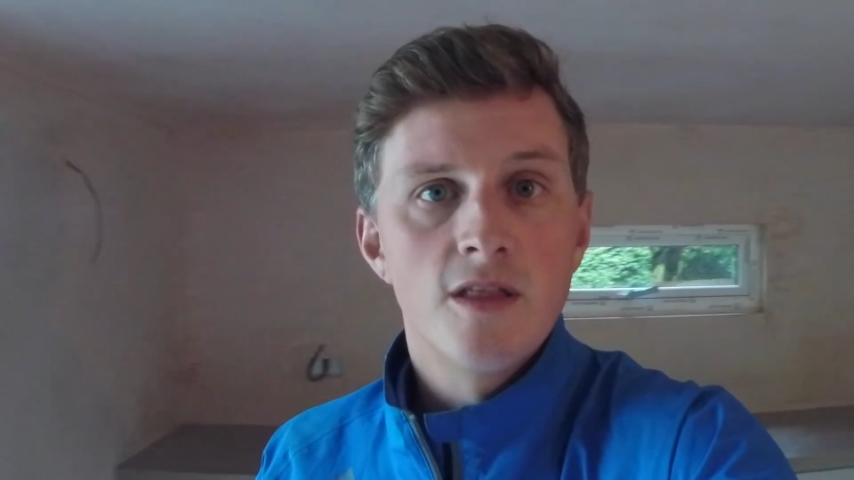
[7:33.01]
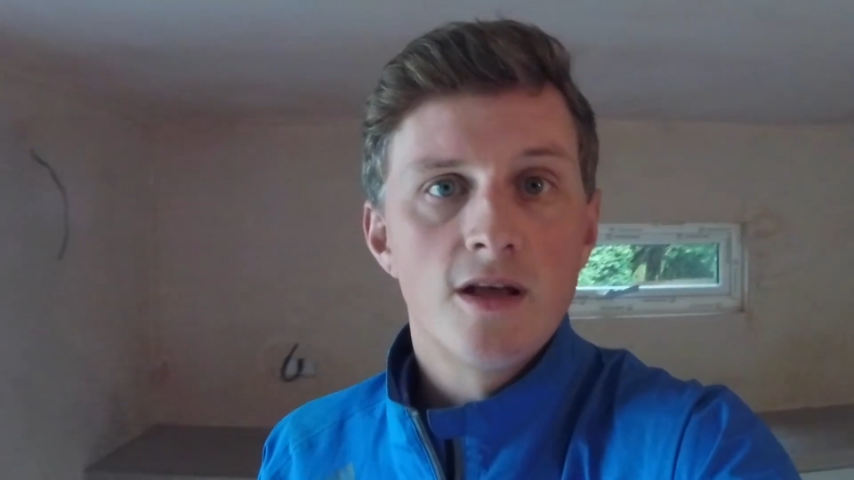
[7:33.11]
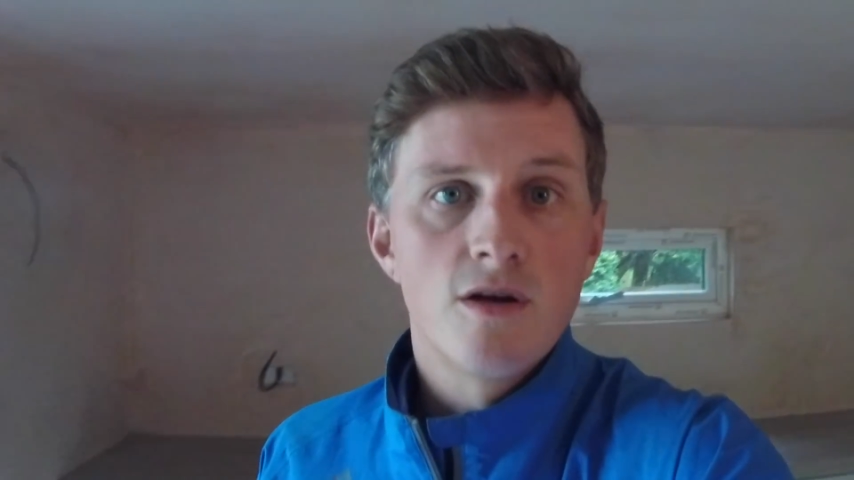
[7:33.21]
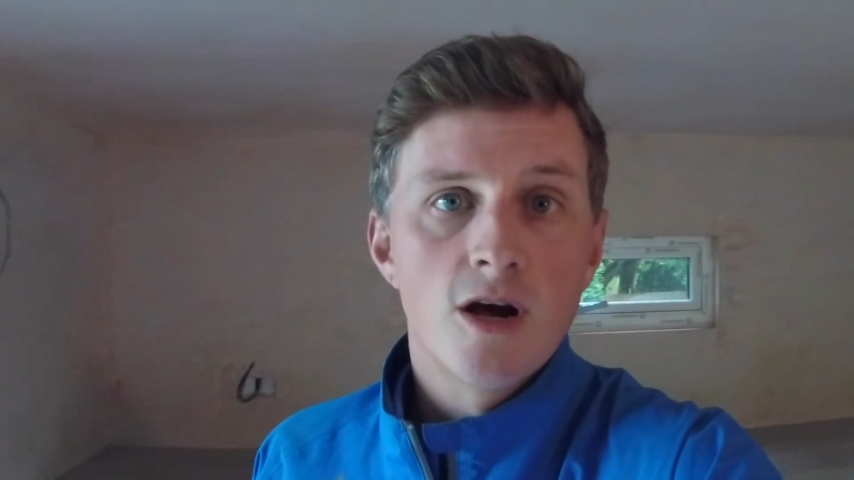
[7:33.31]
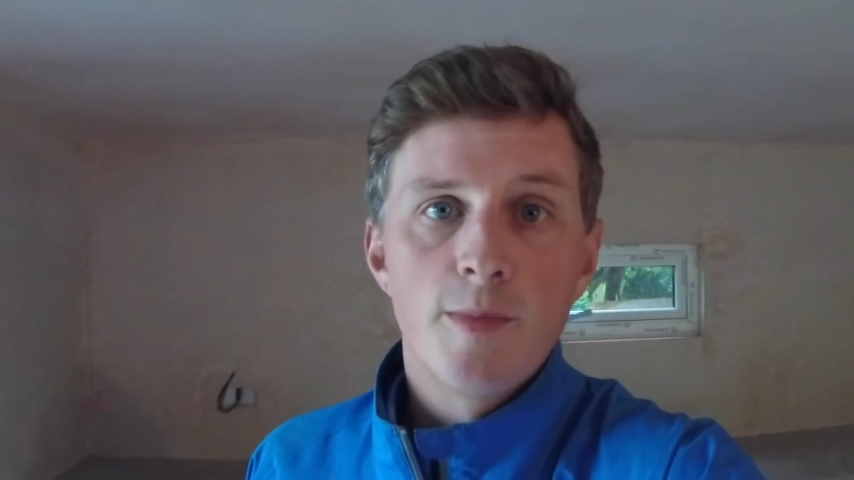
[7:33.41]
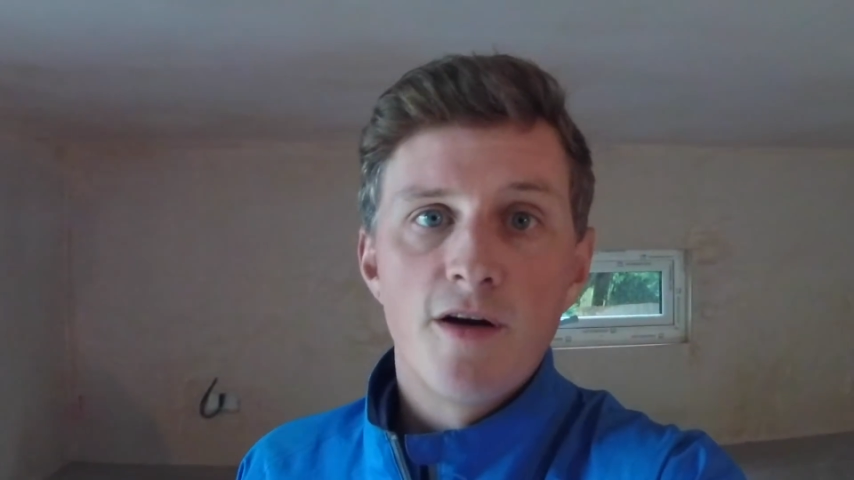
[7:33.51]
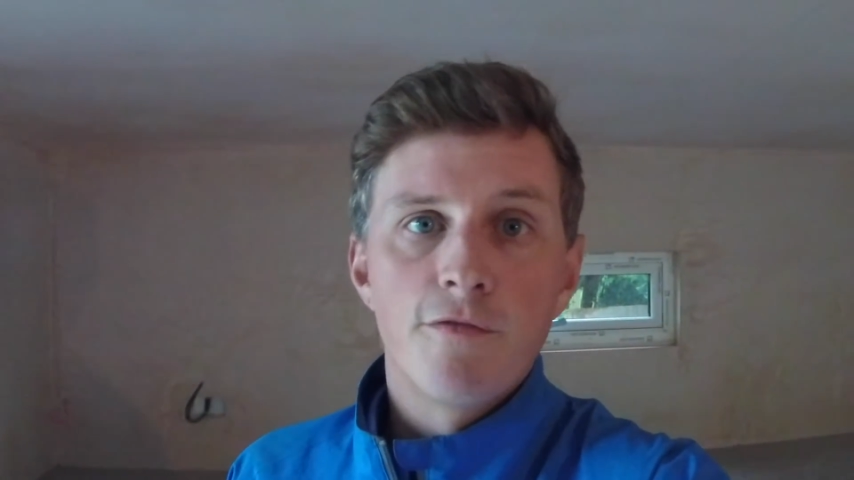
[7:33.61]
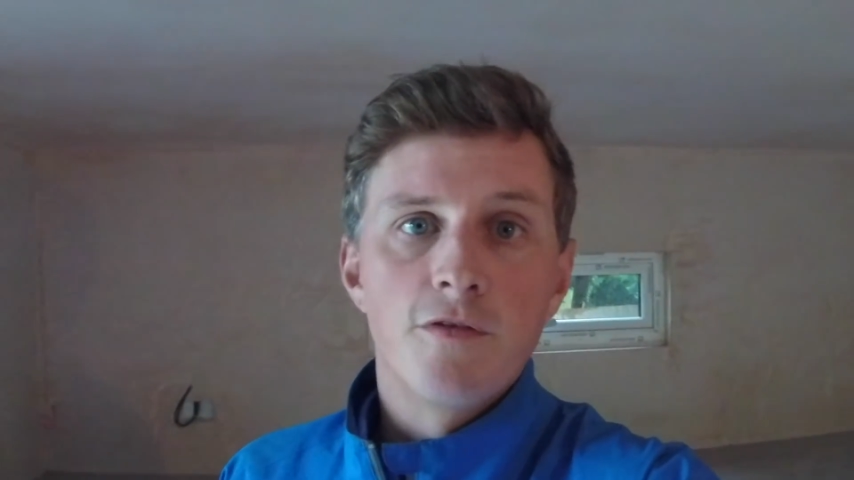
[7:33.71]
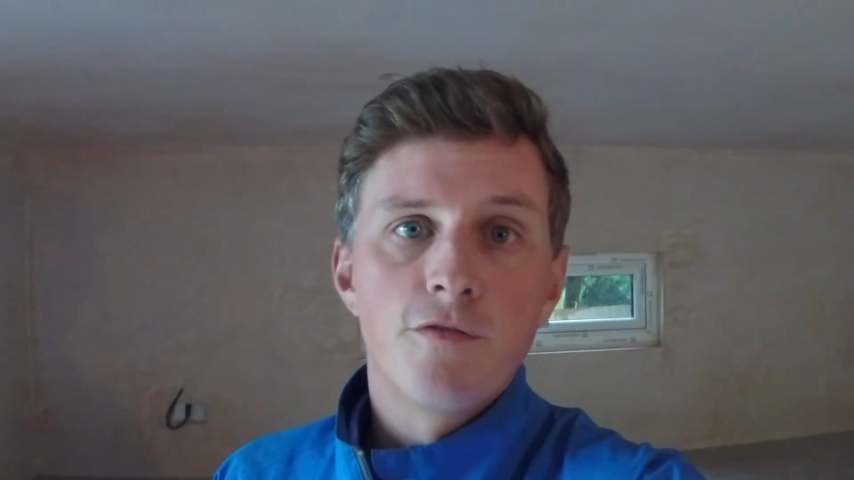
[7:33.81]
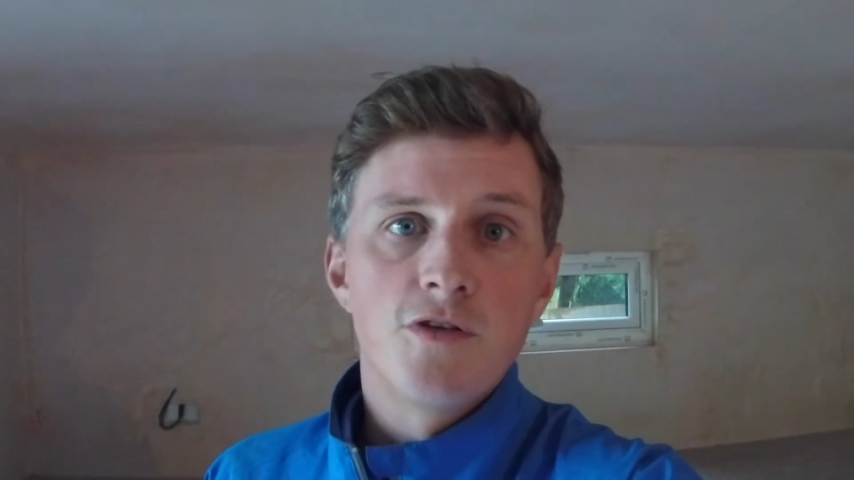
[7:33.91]
they can come out
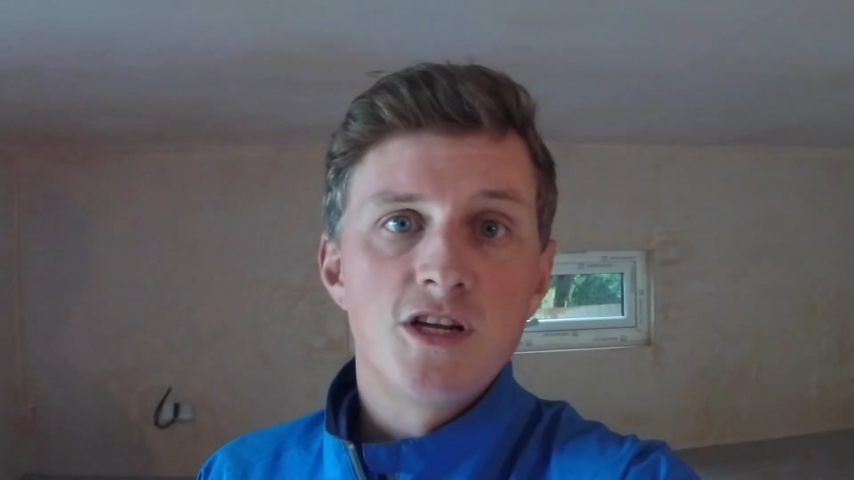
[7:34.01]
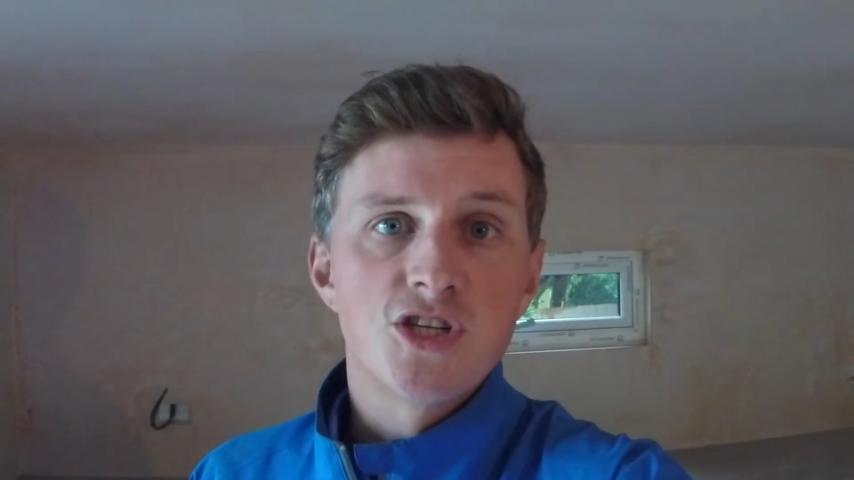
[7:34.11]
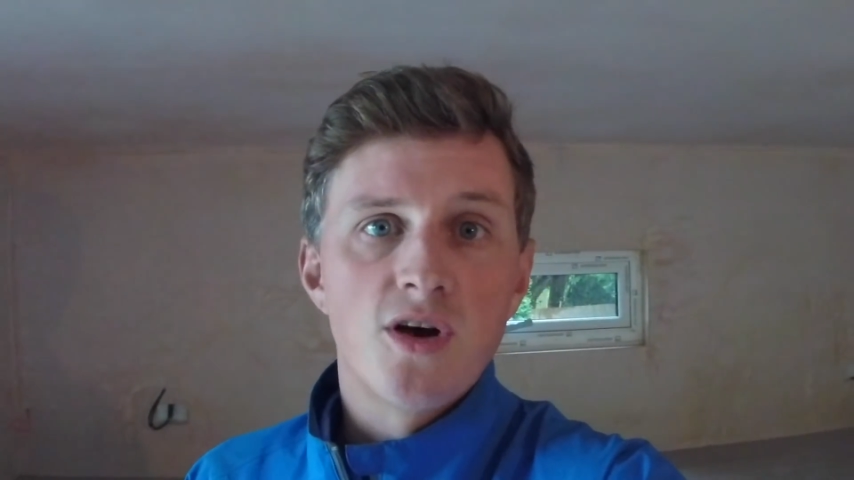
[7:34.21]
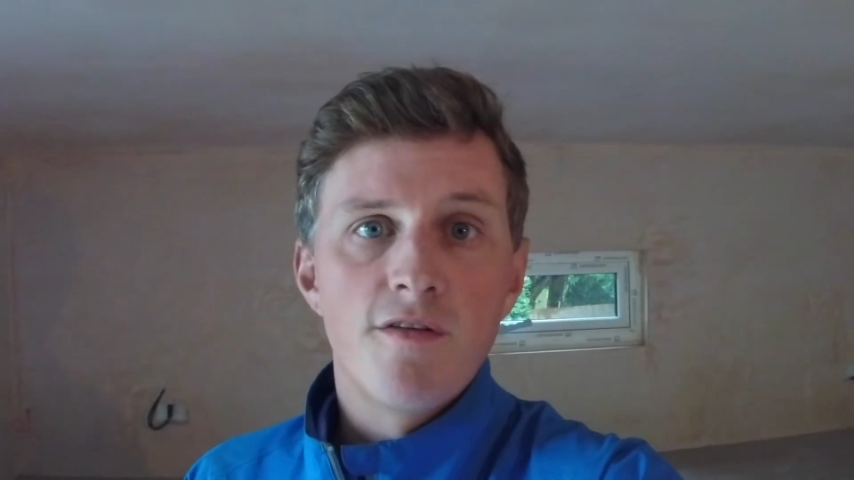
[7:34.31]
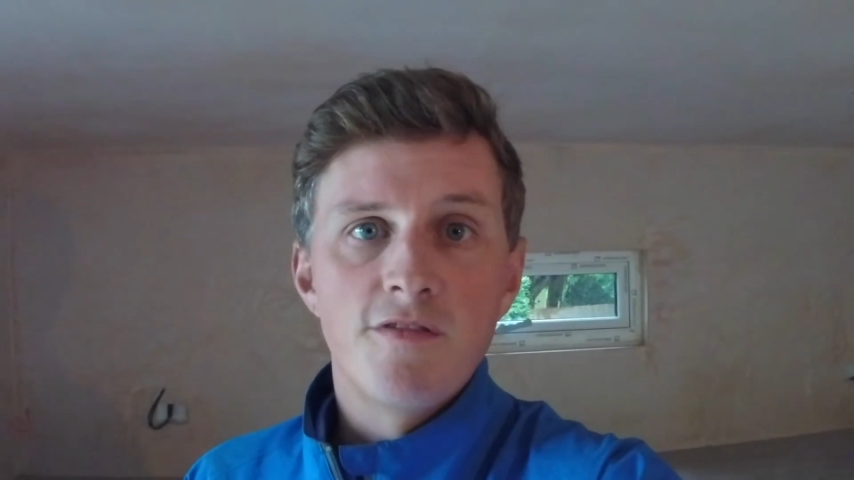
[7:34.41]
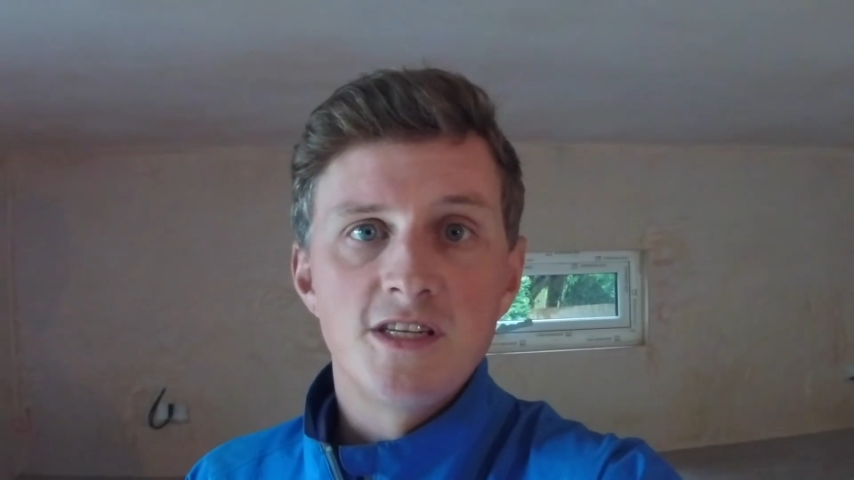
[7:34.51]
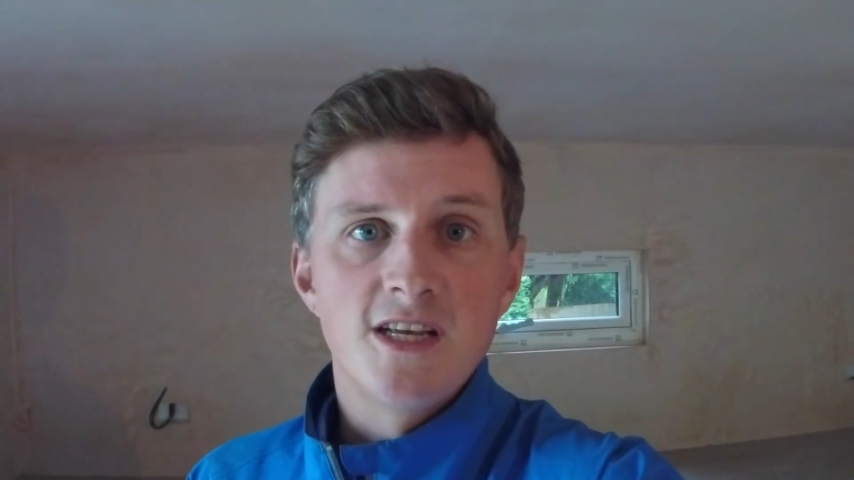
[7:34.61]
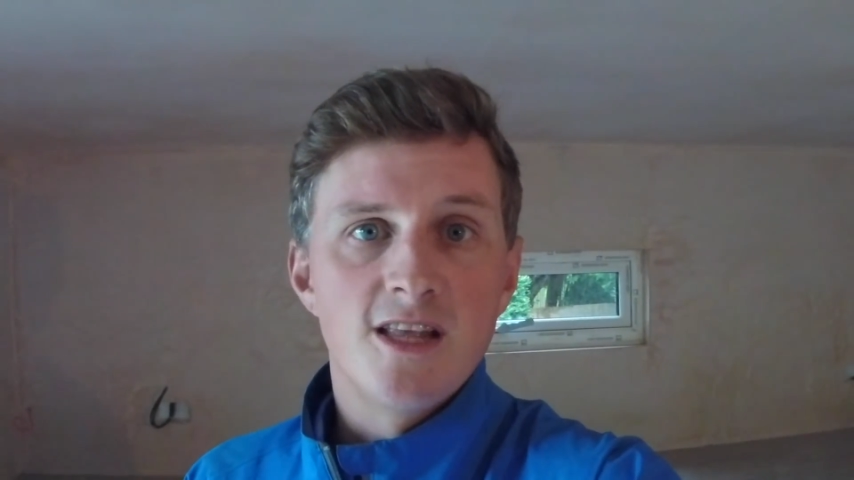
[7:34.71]
for a free site visit.